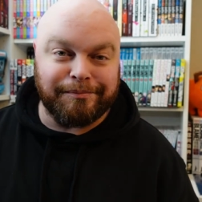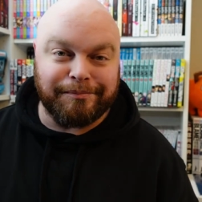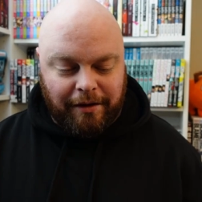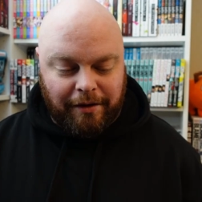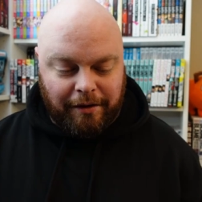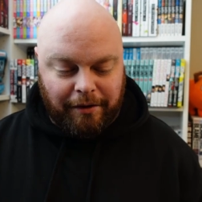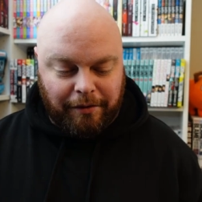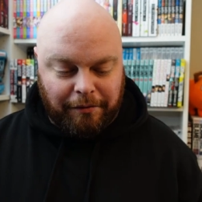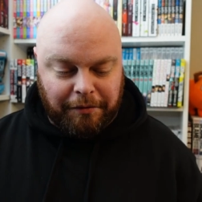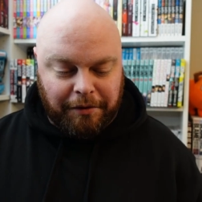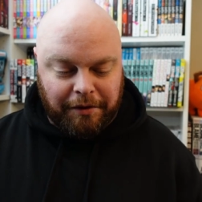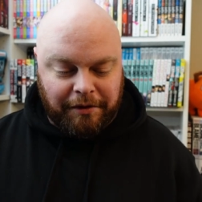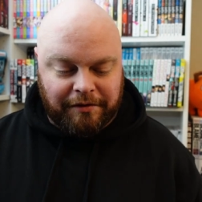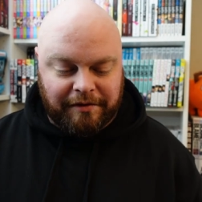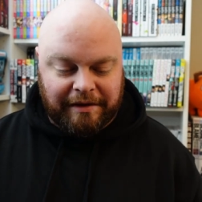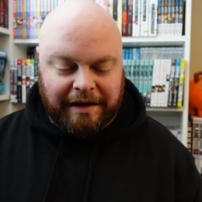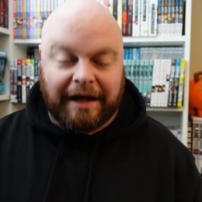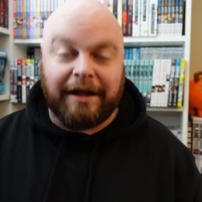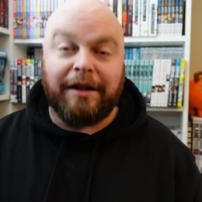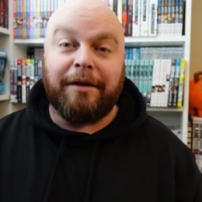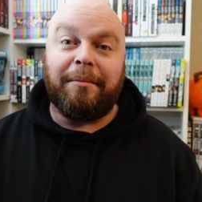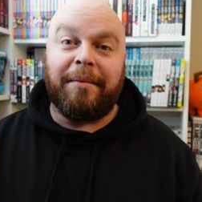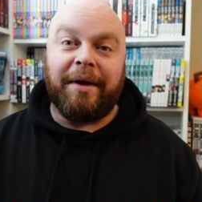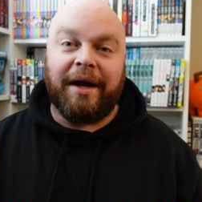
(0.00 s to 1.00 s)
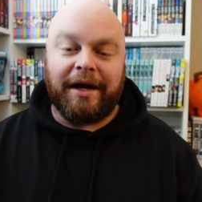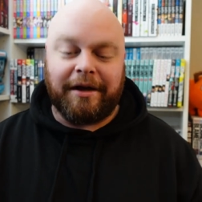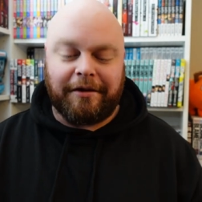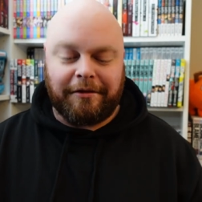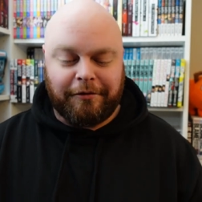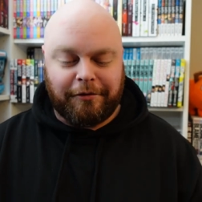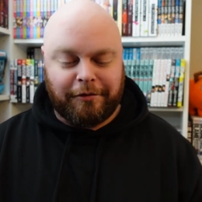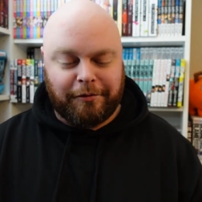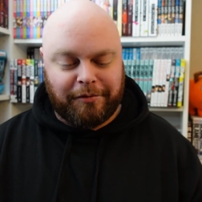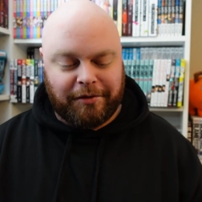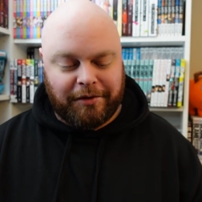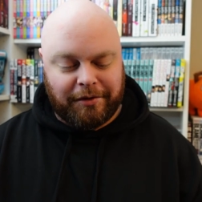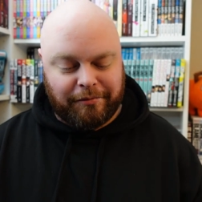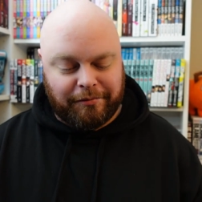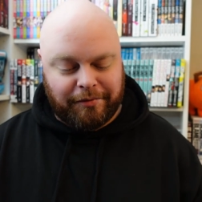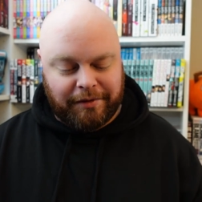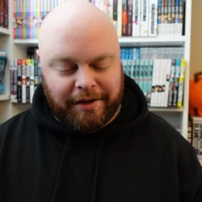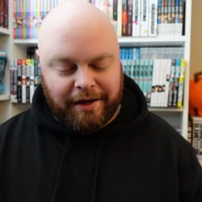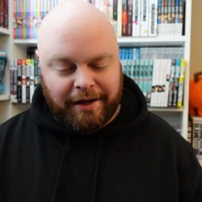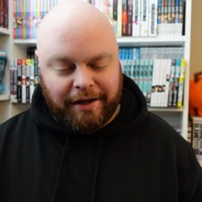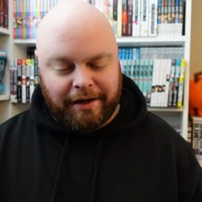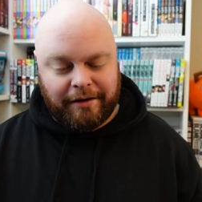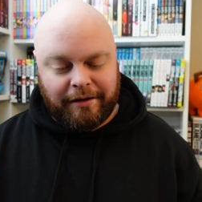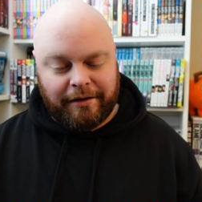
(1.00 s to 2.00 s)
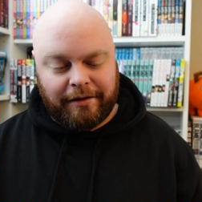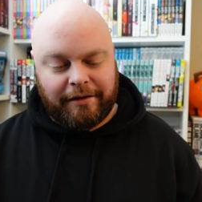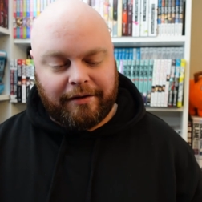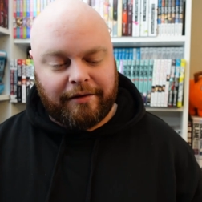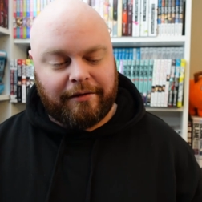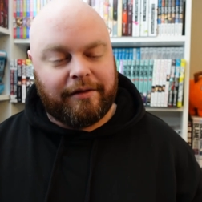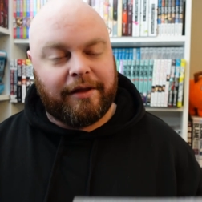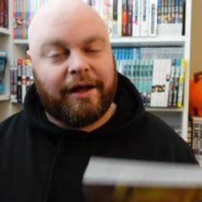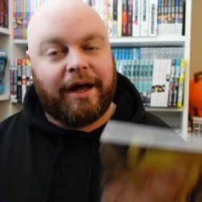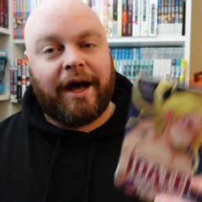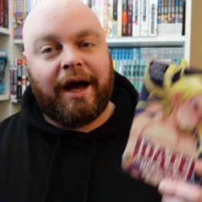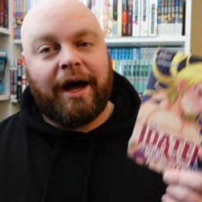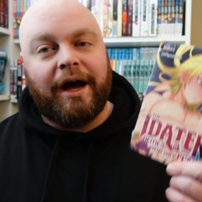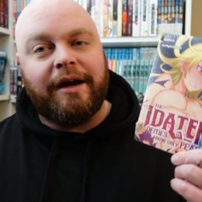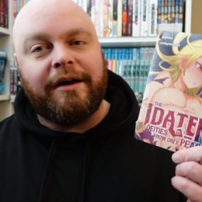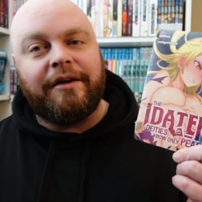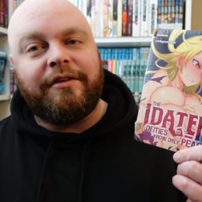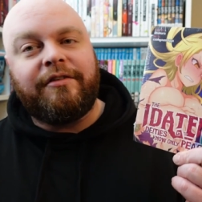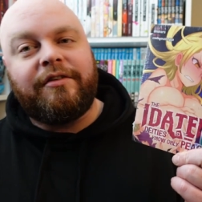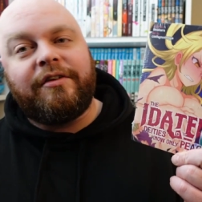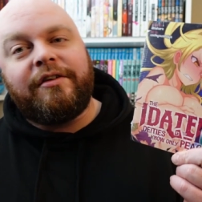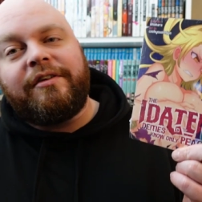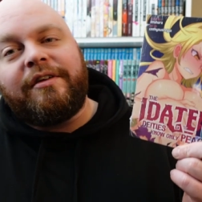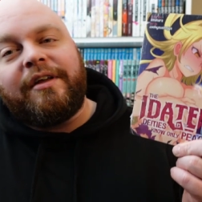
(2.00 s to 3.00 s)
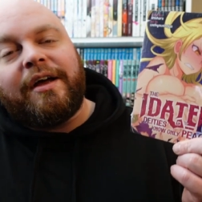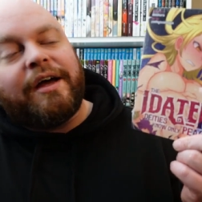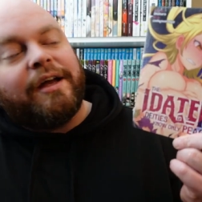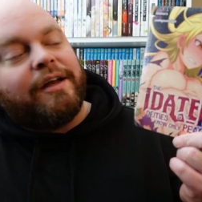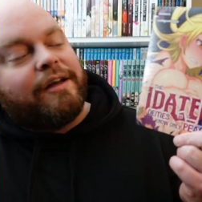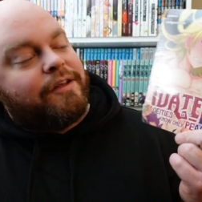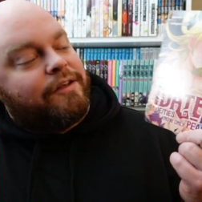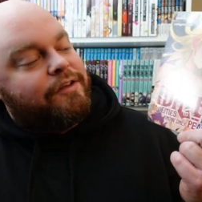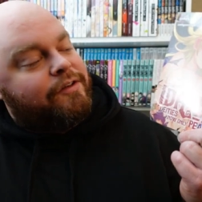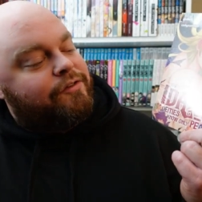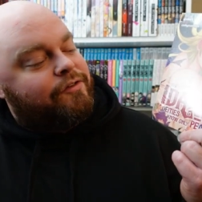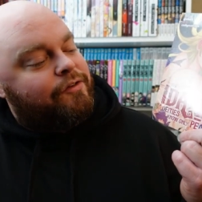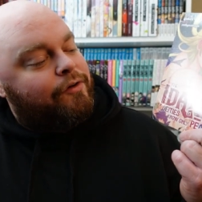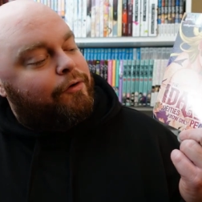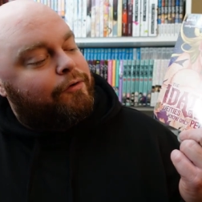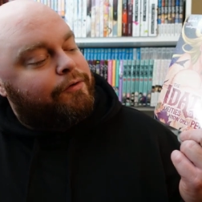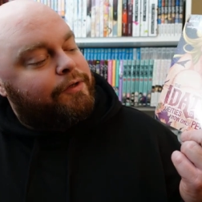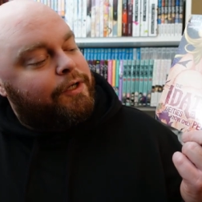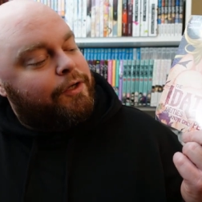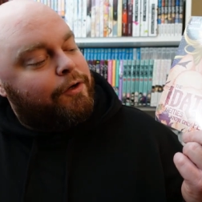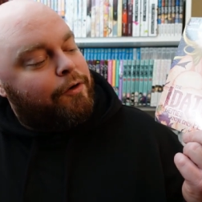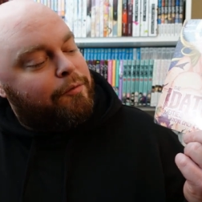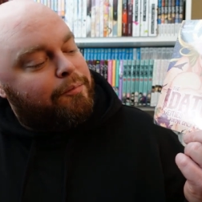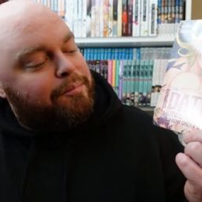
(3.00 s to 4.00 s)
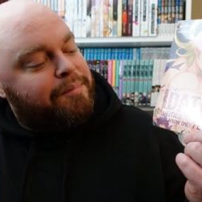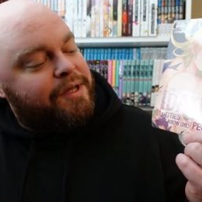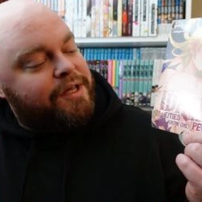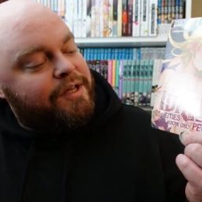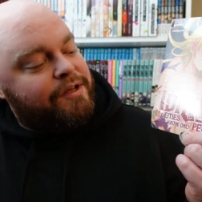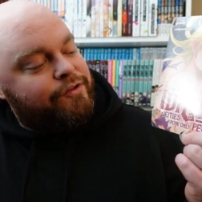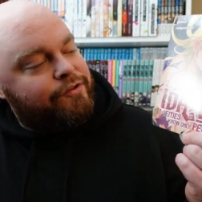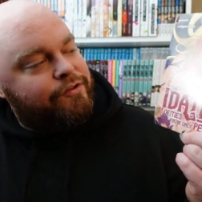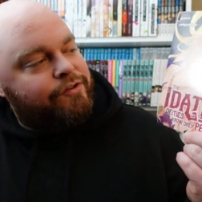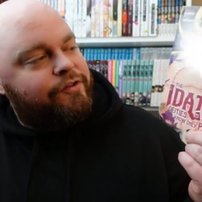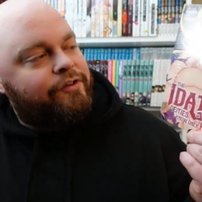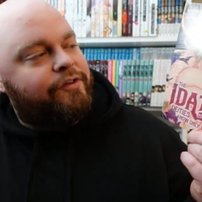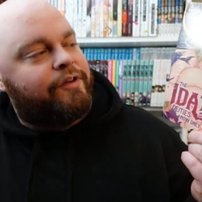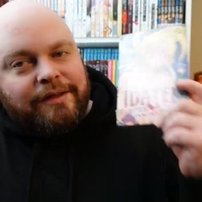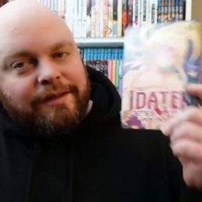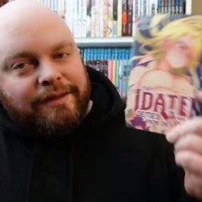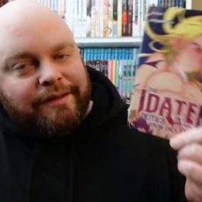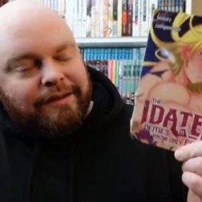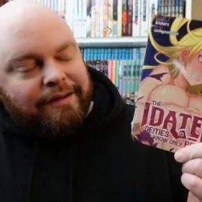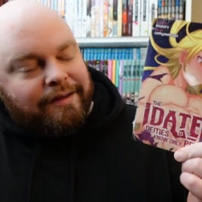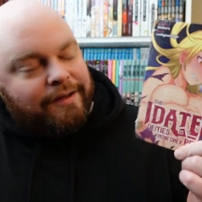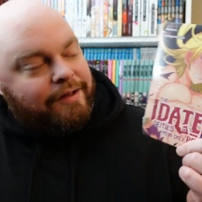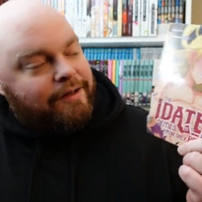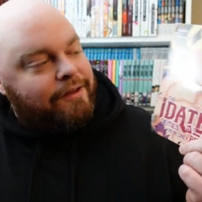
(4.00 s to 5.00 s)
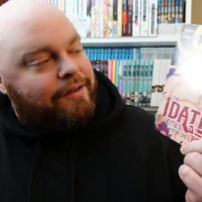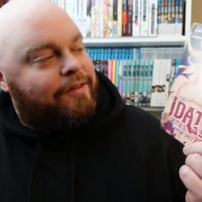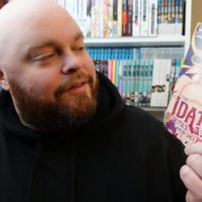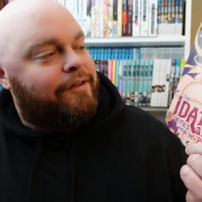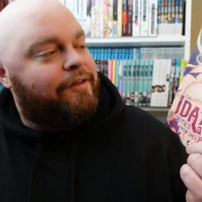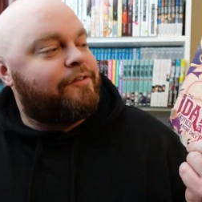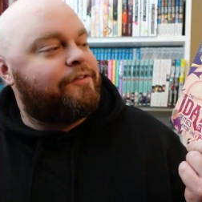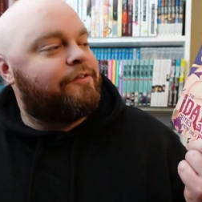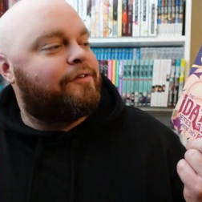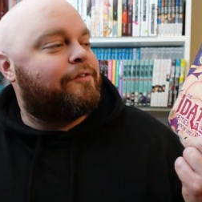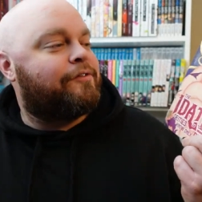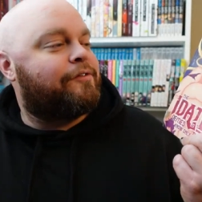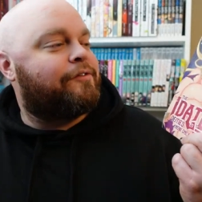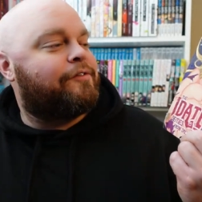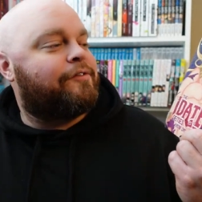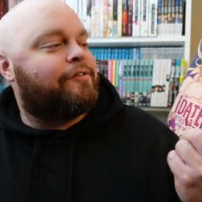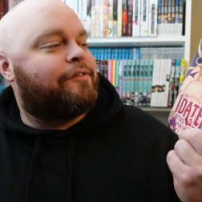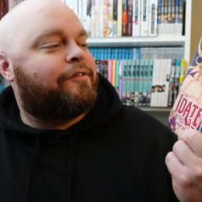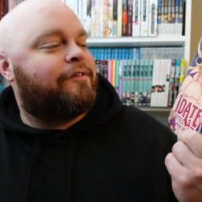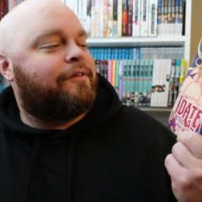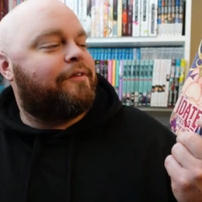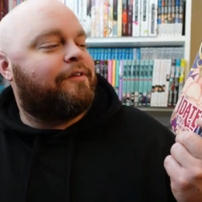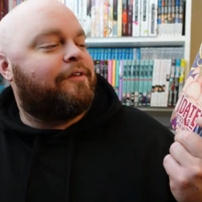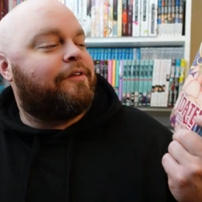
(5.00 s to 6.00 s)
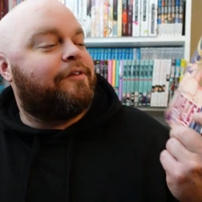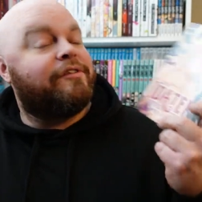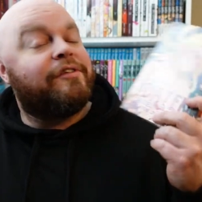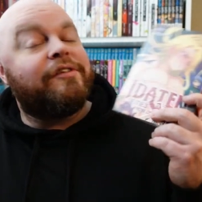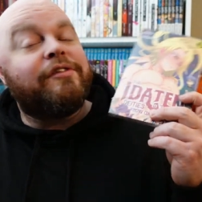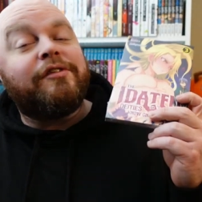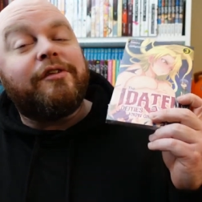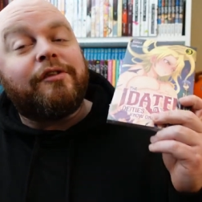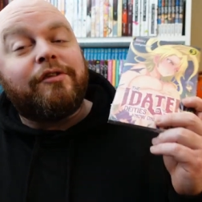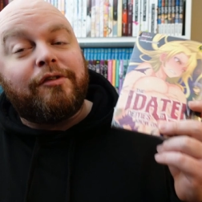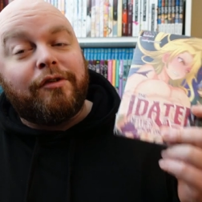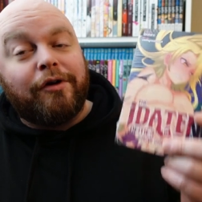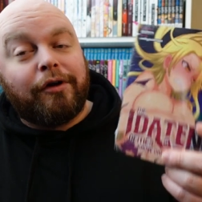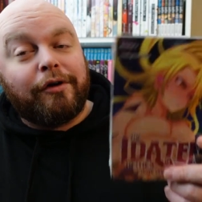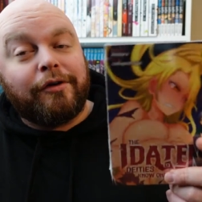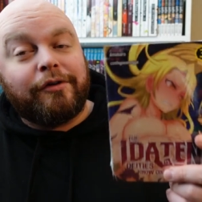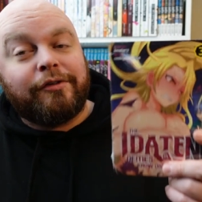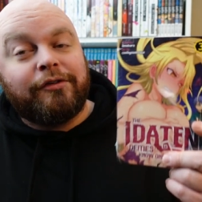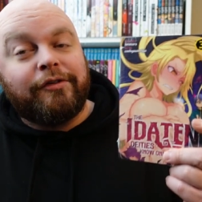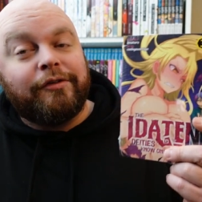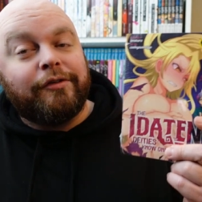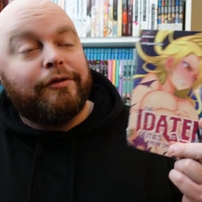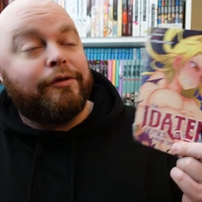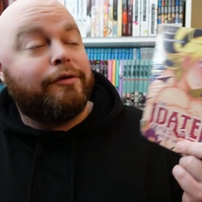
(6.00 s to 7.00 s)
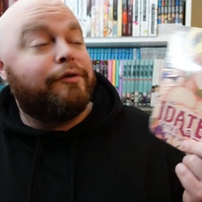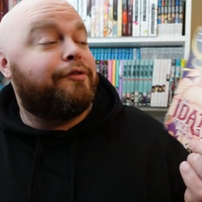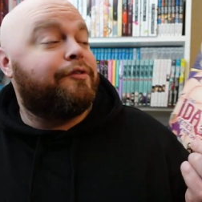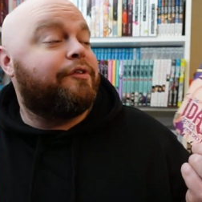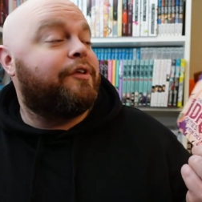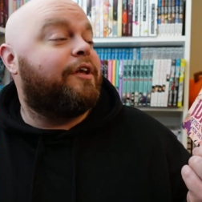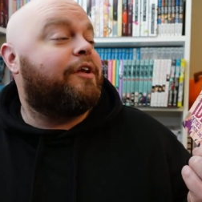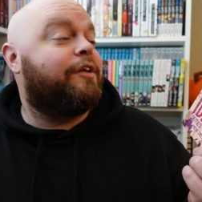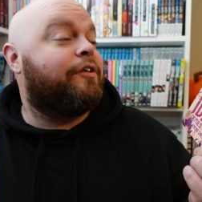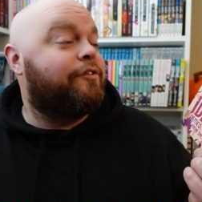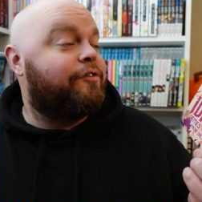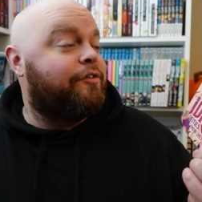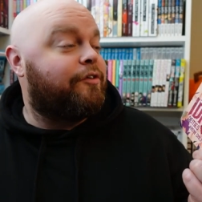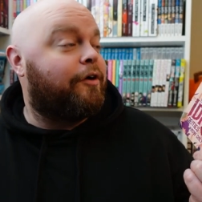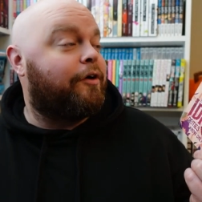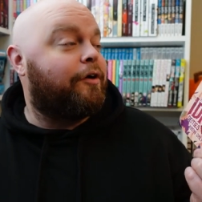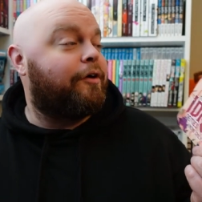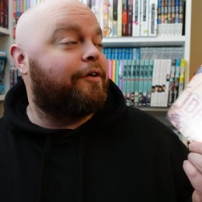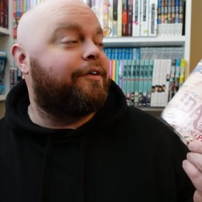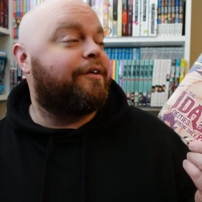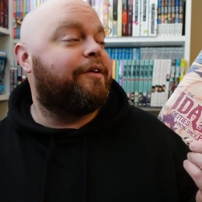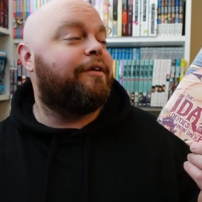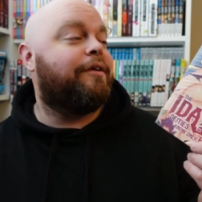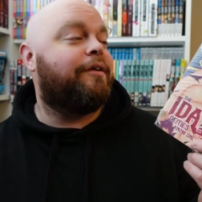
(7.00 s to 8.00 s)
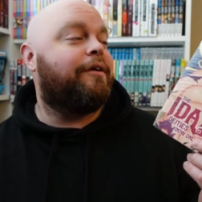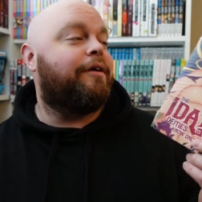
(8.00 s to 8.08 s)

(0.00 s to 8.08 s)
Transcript: We're gonna dial it back a little bit. We got the Iditan Dides Only Know Peace. Yeah, this is a dark series. It is dark.